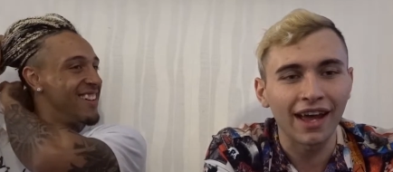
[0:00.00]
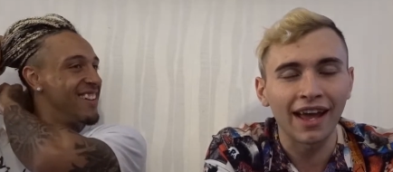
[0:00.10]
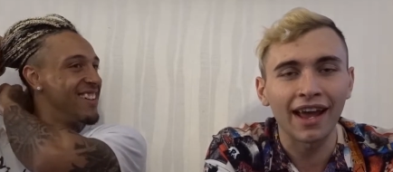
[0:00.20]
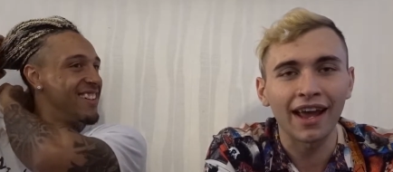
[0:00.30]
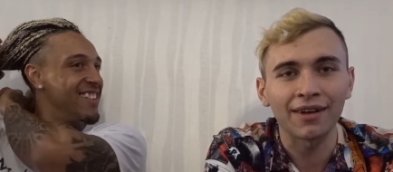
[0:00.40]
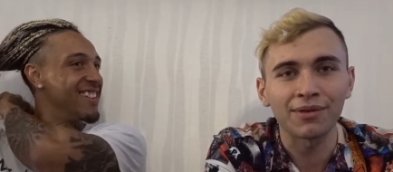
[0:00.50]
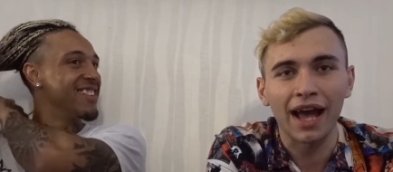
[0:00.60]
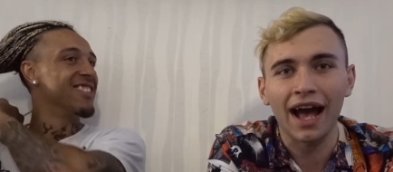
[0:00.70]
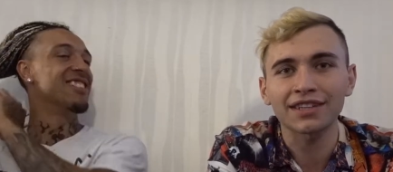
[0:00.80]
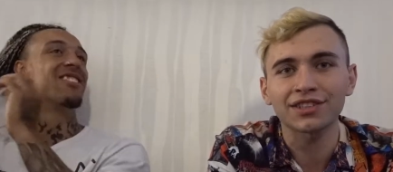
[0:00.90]
Speaker 1: and
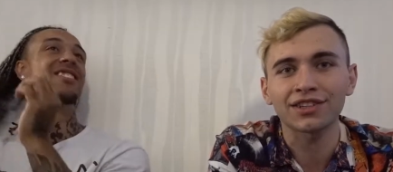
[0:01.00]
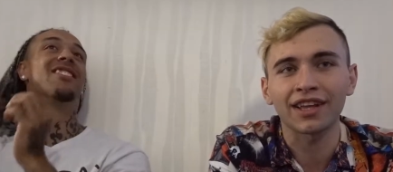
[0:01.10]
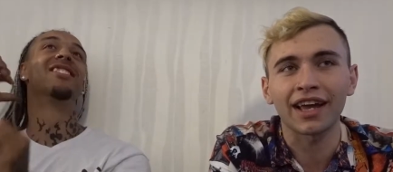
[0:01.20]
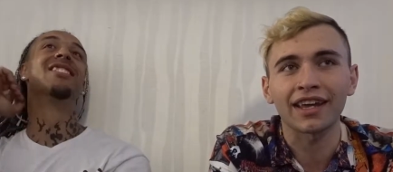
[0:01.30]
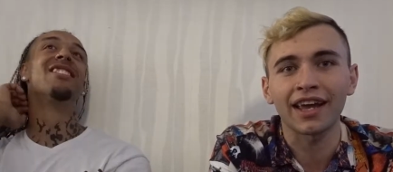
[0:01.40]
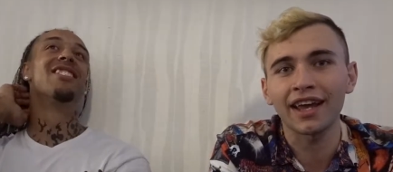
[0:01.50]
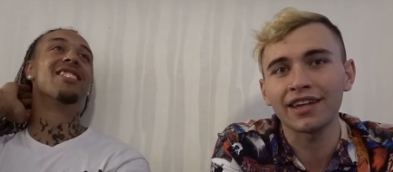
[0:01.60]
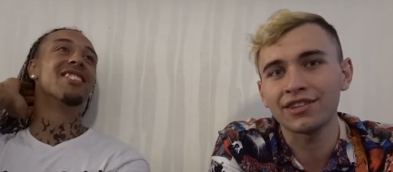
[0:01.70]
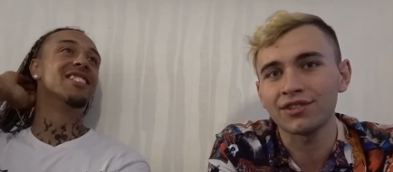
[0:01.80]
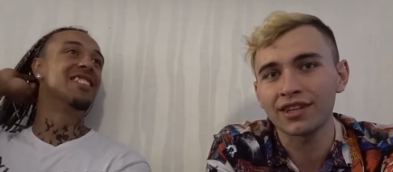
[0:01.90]
we ask her like,
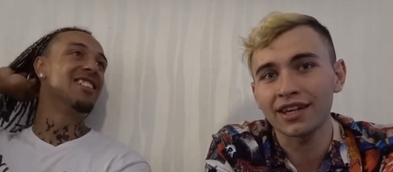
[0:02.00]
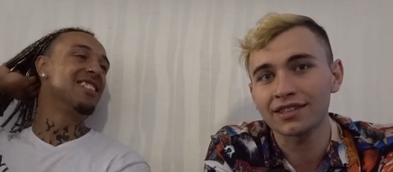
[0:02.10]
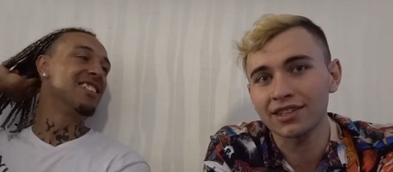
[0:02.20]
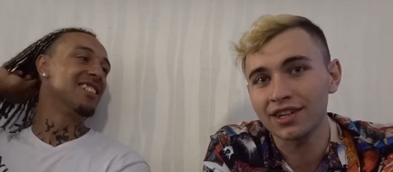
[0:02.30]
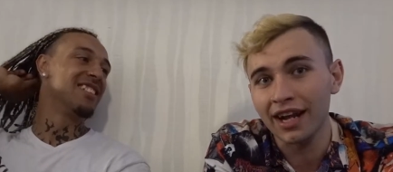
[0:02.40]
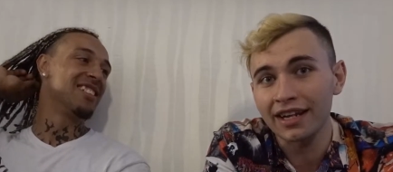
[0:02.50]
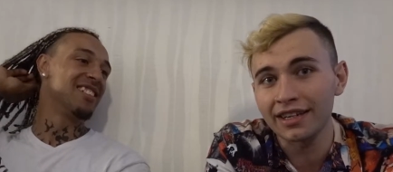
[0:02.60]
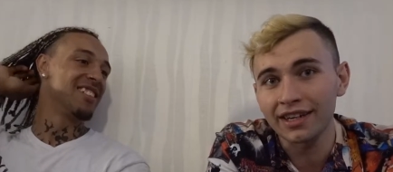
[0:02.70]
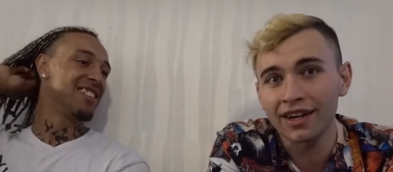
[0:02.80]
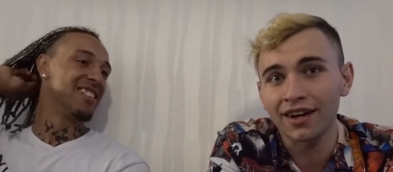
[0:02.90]
hey, do you think it's a good
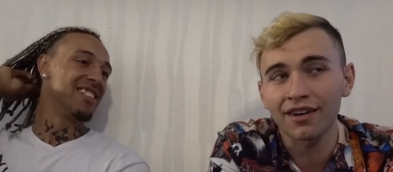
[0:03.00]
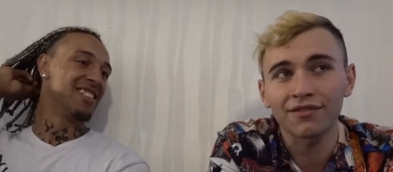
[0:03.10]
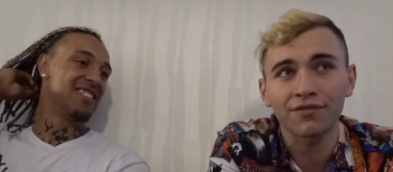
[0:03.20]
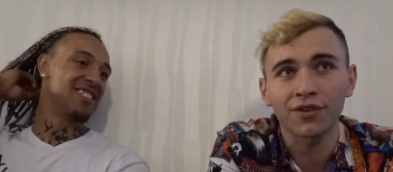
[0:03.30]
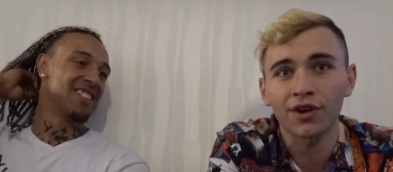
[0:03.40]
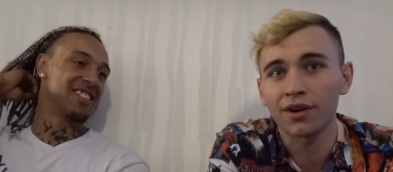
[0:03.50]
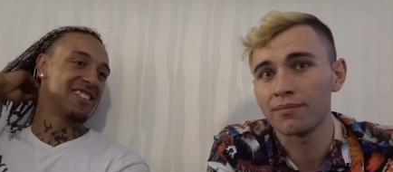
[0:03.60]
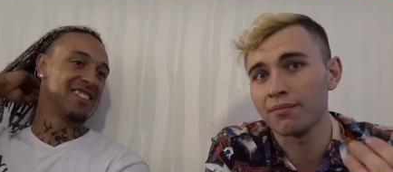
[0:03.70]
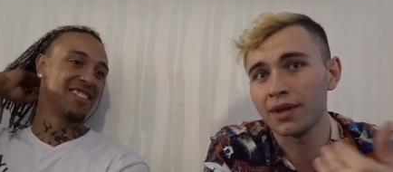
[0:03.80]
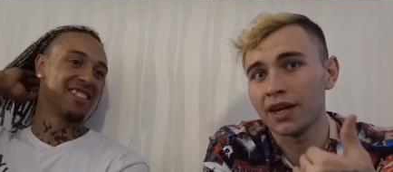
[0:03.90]
idea
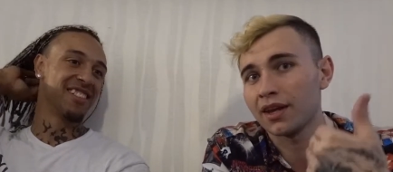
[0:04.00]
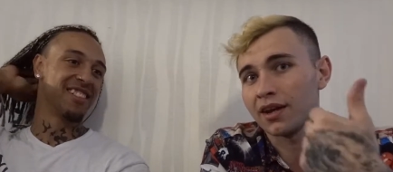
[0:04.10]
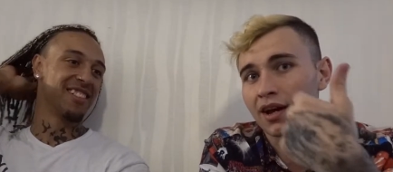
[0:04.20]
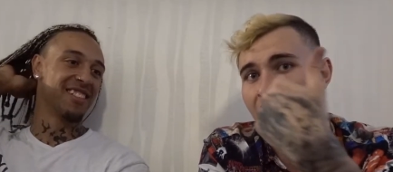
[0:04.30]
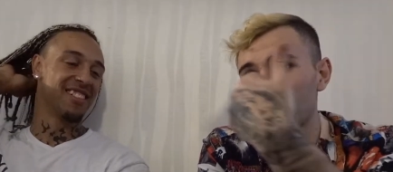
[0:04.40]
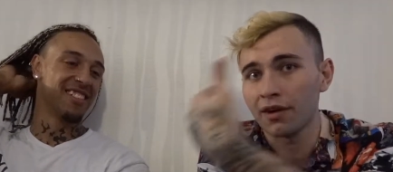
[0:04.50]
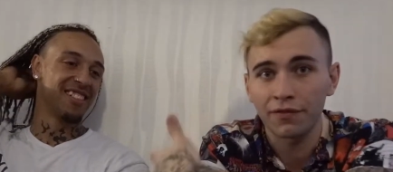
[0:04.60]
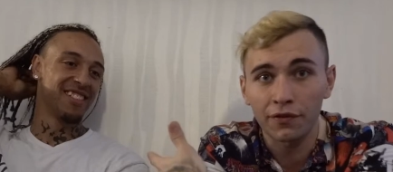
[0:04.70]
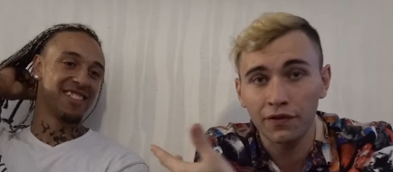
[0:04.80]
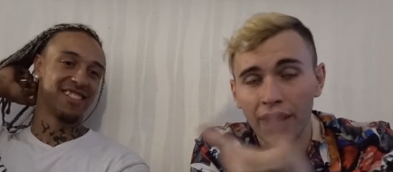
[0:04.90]
for me and uh,
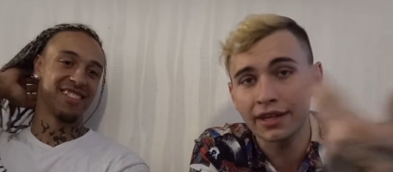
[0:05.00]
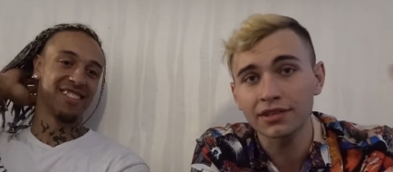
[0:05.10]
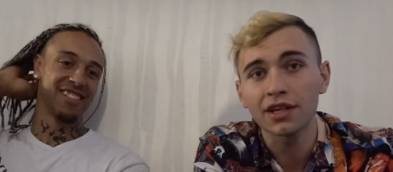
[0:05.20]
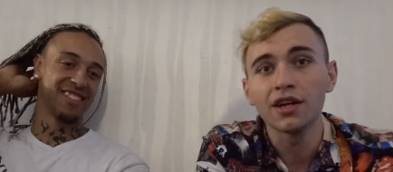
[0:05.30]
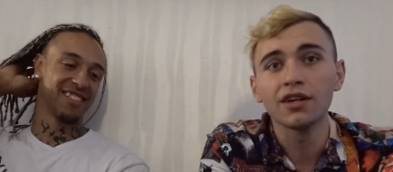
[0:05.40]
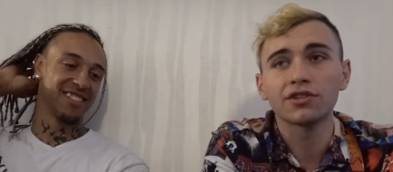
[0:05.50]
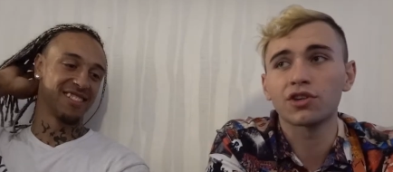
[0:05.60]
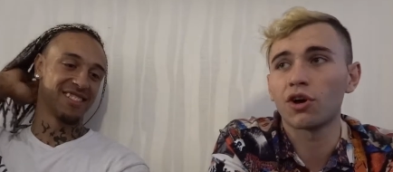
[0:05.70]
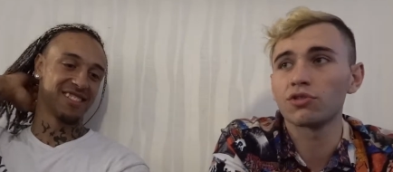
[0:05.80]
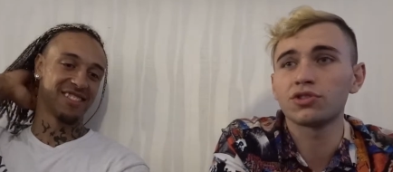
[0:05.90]
a few friends
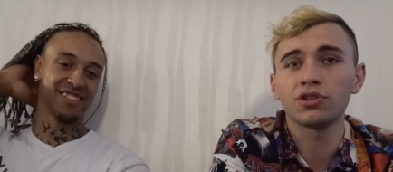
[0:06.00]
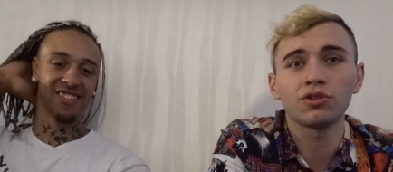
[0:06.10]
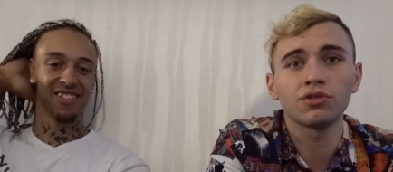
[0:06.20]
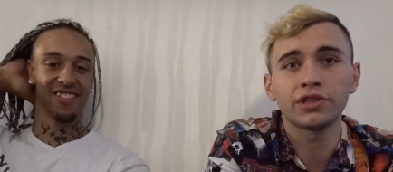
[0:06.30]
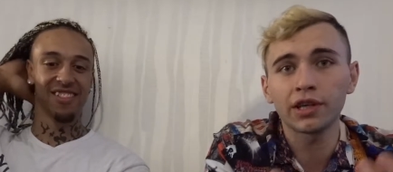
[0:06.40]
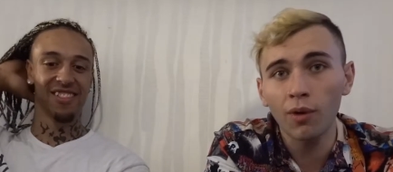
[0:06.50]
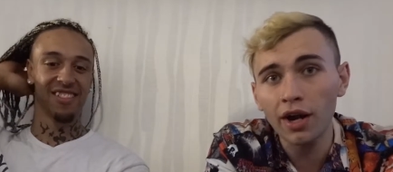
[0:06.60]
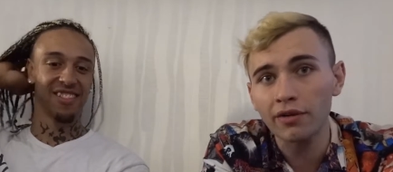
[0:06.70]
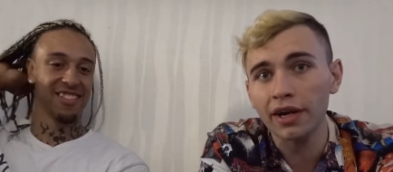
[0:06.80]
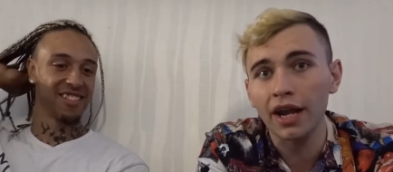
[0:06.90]
to go to
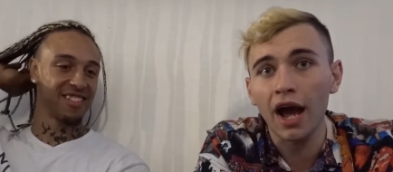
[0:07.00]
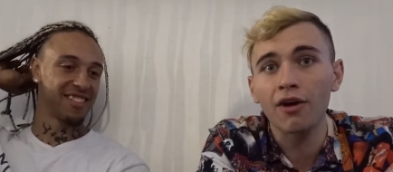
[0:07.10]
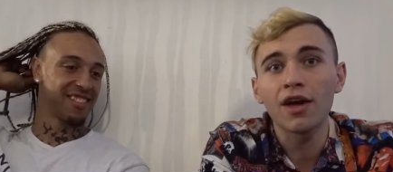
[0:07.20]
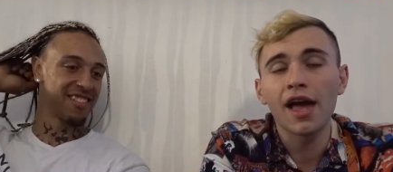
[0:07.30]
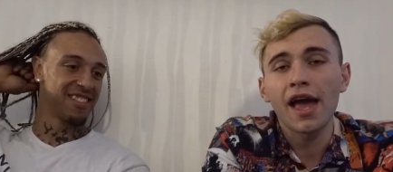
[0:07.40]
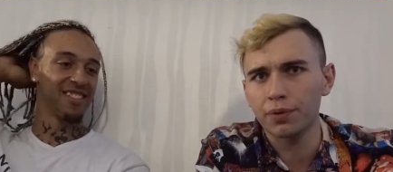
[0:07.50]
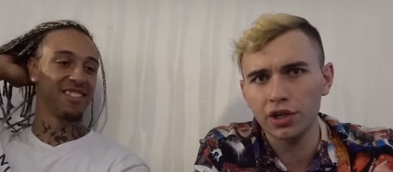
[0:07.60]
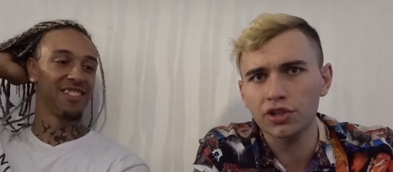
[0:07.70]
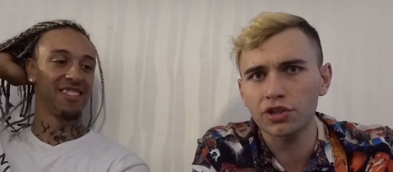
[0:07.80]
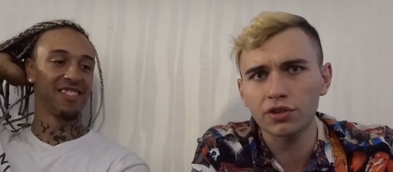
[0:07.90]
Tijuana right now?
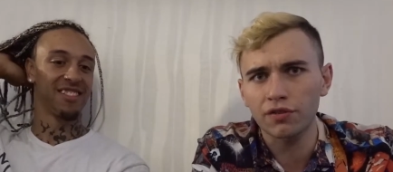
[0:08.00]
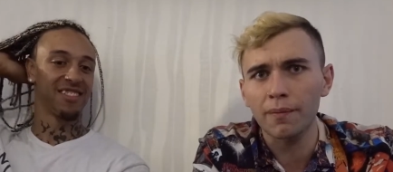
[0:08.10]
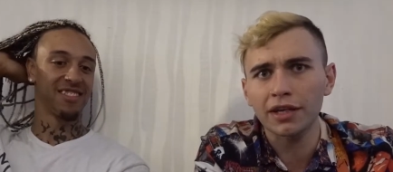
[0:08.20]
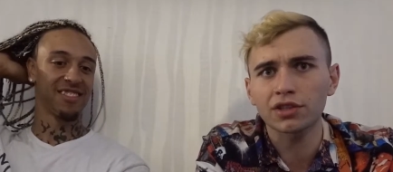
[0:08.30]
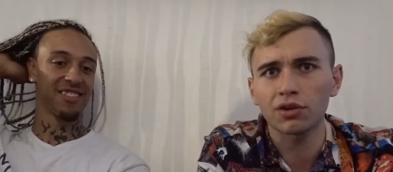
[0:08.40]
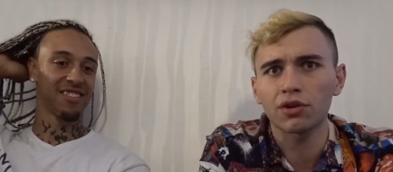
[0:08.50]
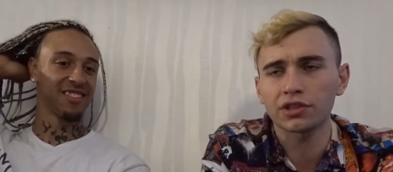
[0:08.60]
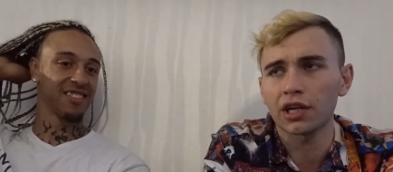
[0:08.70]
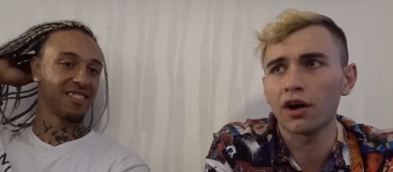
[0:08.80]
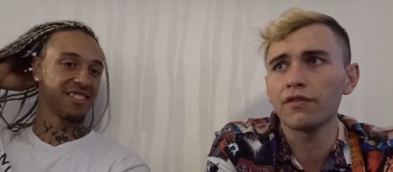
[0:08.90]
Pretty sure she's from Mexico
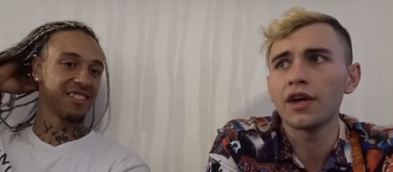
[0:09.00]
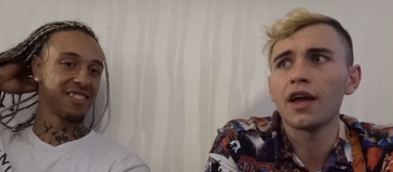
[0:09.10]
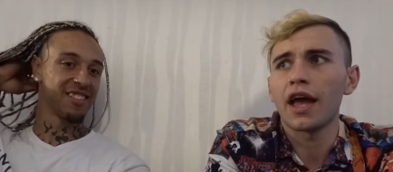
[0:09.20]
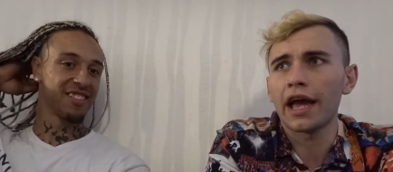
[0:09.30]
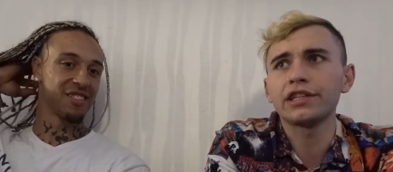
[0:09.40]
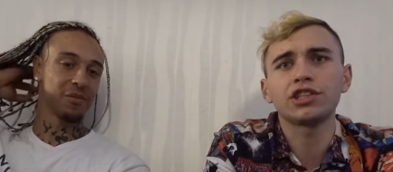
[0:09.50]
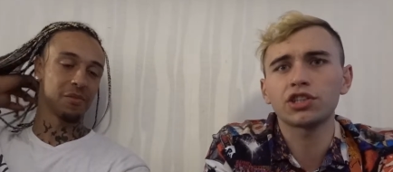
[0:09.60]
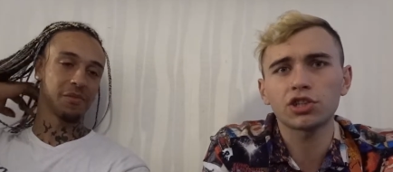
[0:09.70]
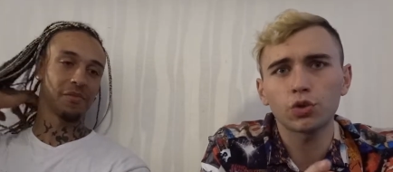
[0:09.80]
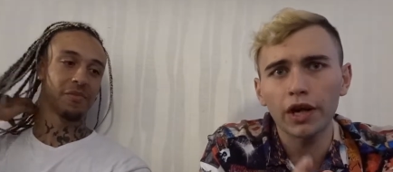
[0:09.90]
herself. And
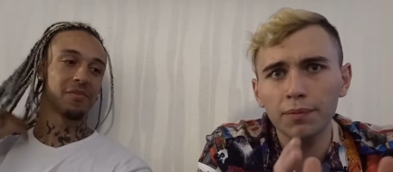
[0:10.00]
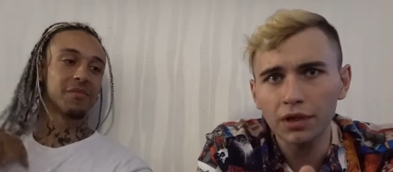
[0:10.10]
she just straight up